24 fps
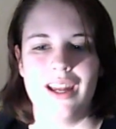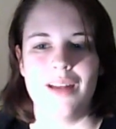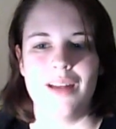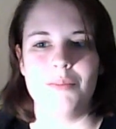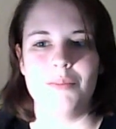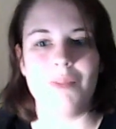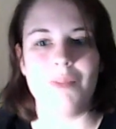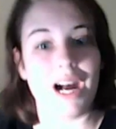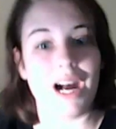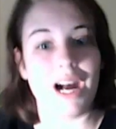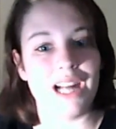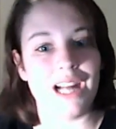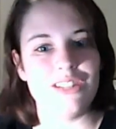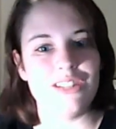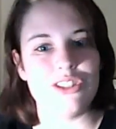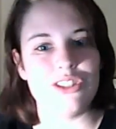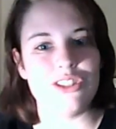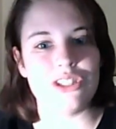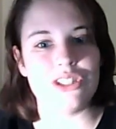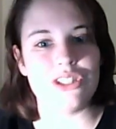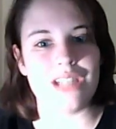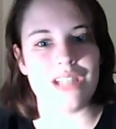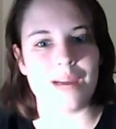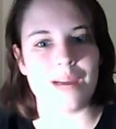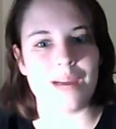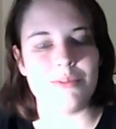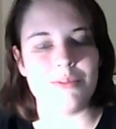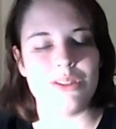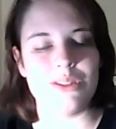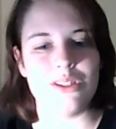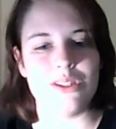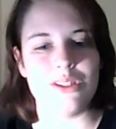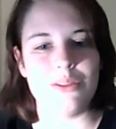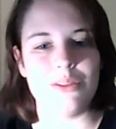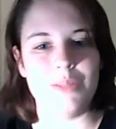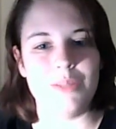Mine just
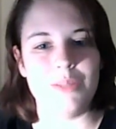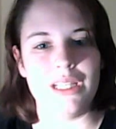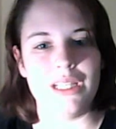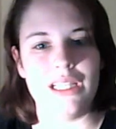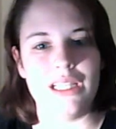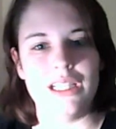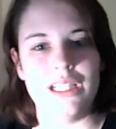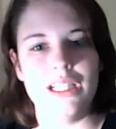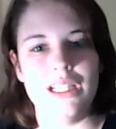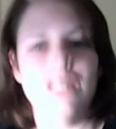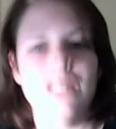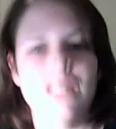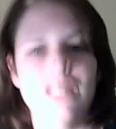happens to be